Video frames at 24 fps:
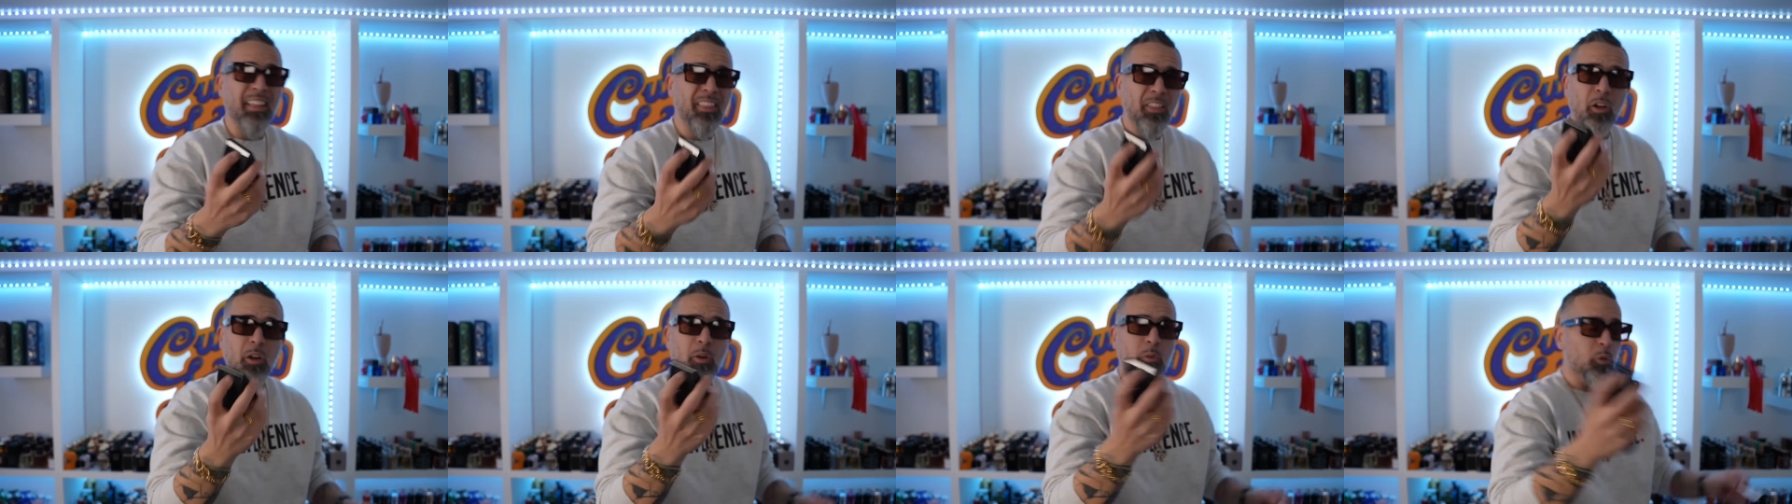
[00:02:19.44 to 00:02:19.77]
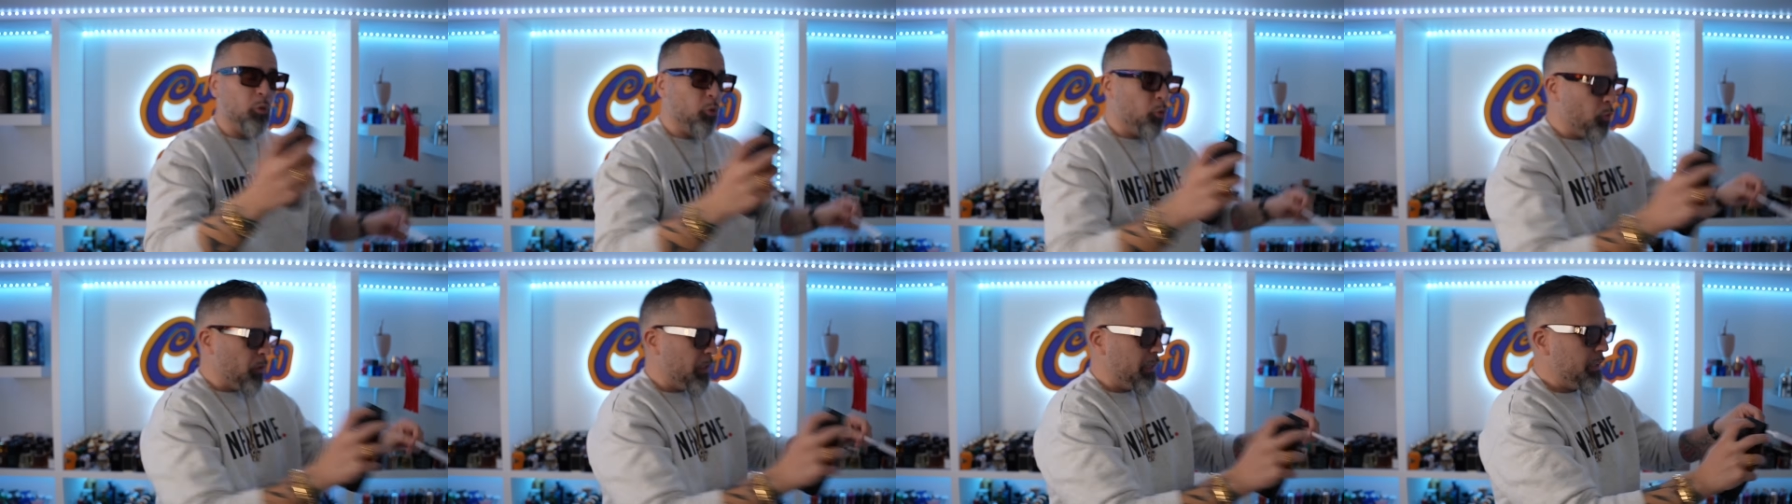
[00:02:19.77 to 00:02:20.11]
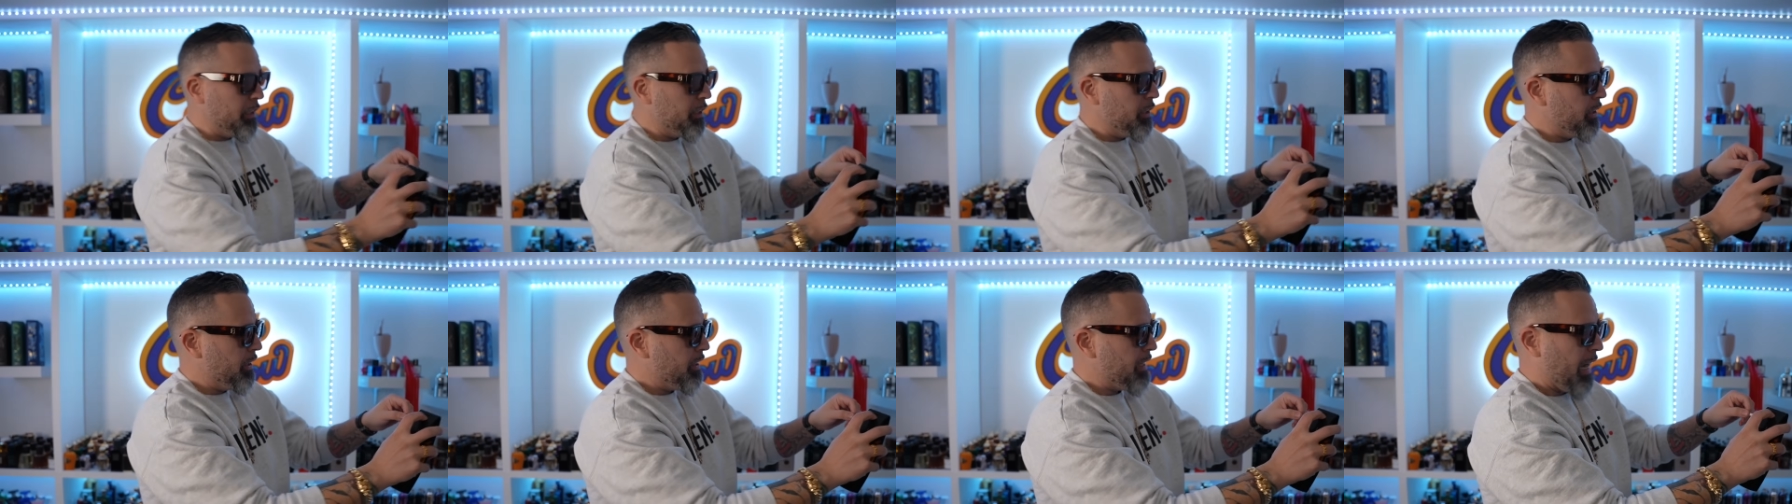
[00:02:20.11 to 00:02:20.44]
thought it was
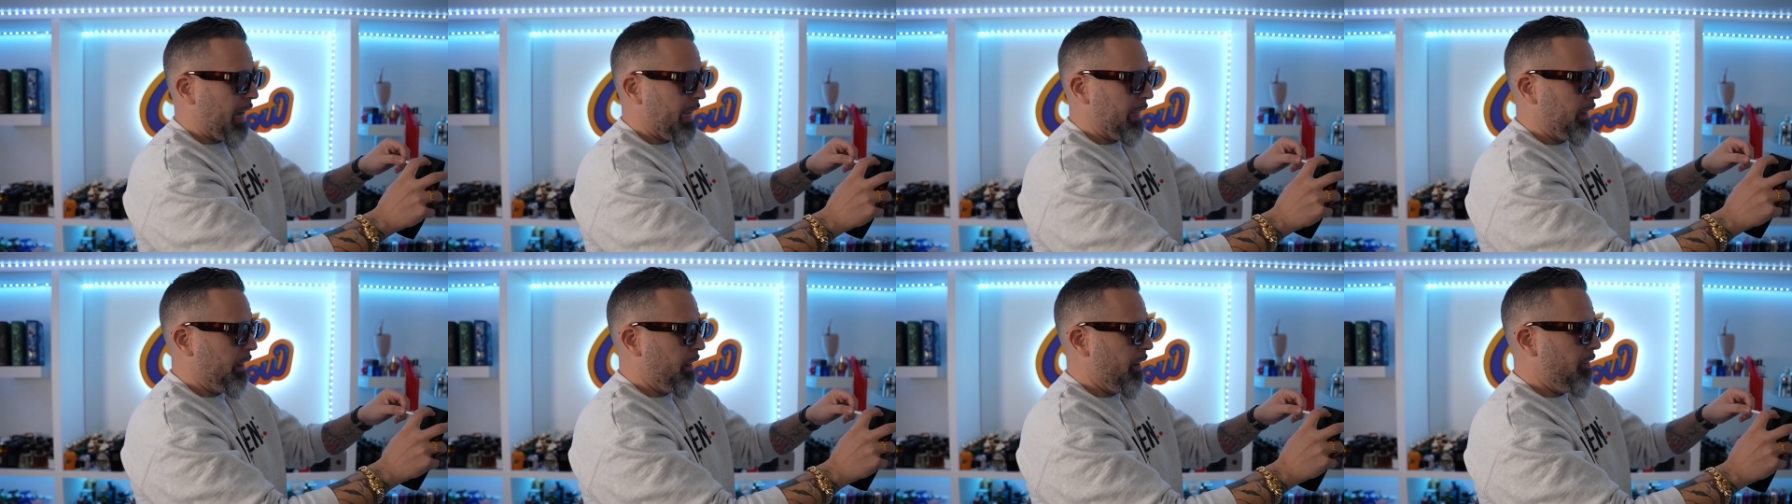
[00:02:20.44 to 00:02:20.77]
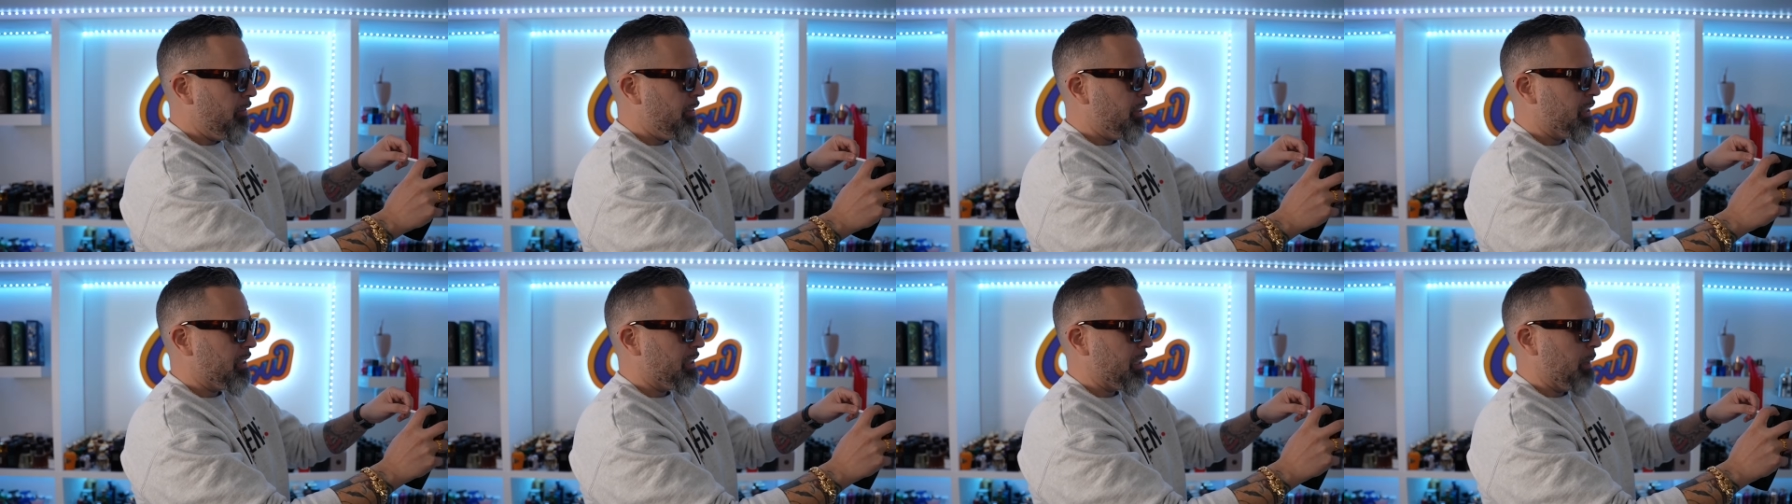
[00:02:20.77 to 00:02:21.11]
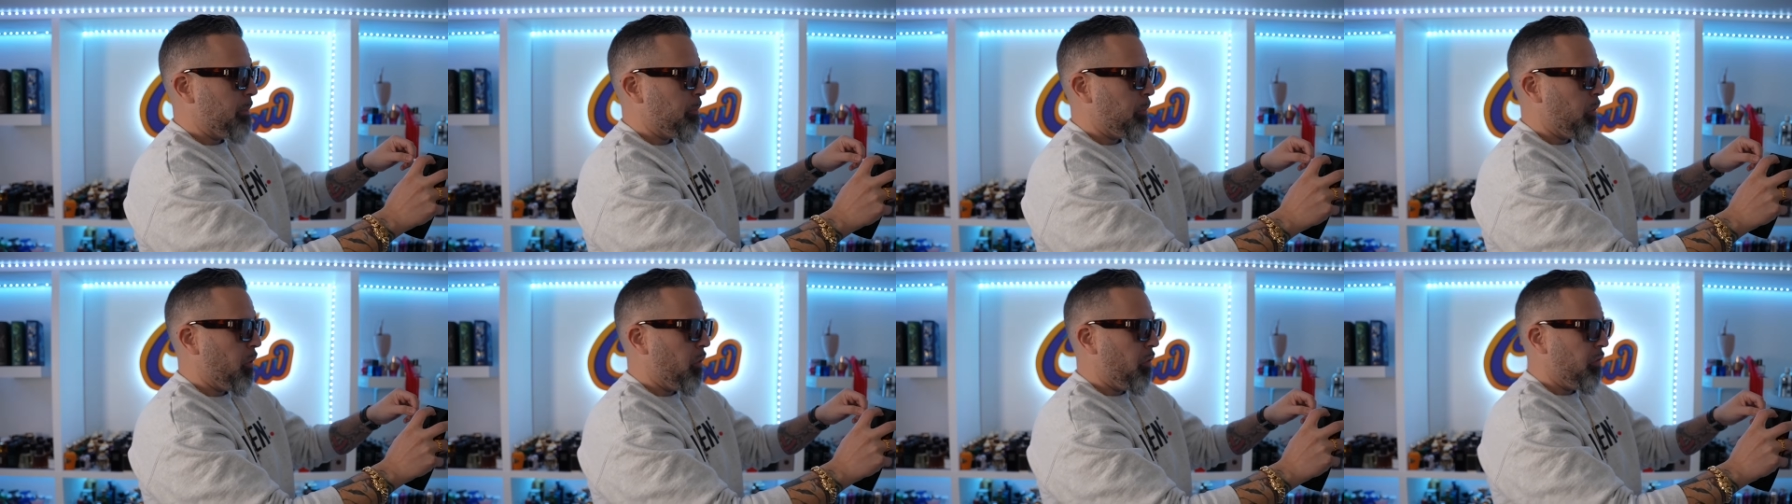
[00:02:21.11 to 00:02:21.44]
really good. I love the
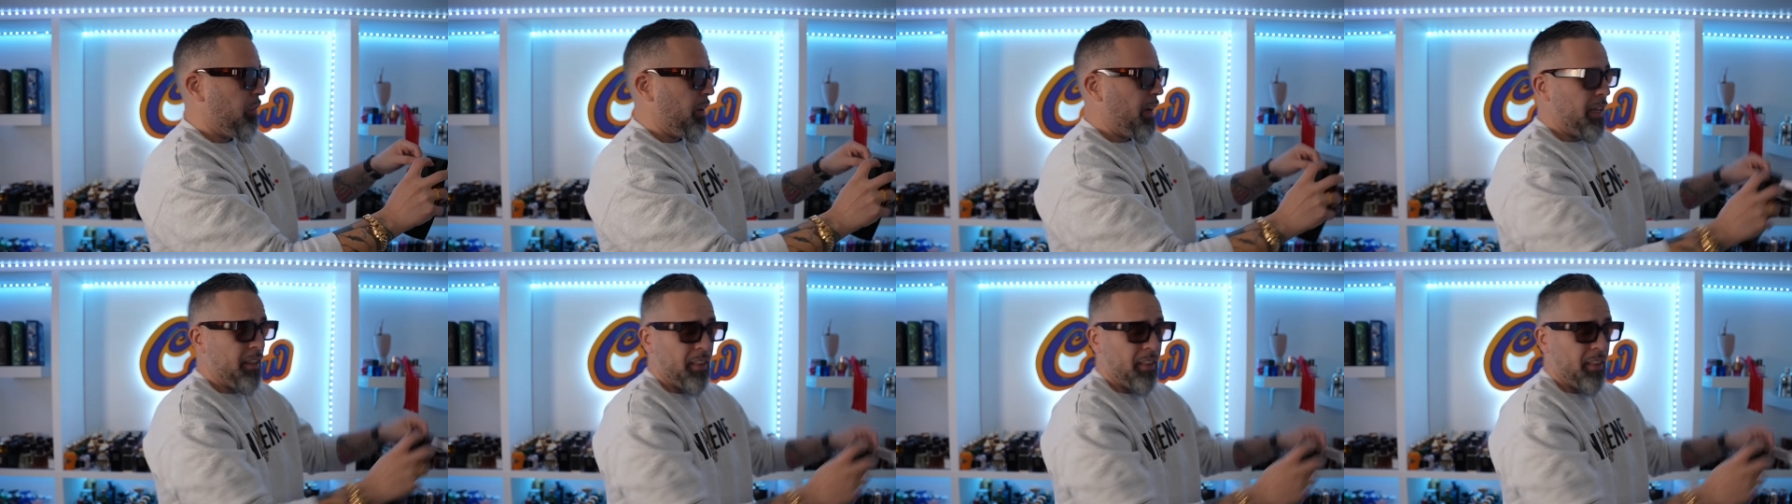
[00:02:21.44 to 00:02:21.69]
scent profile.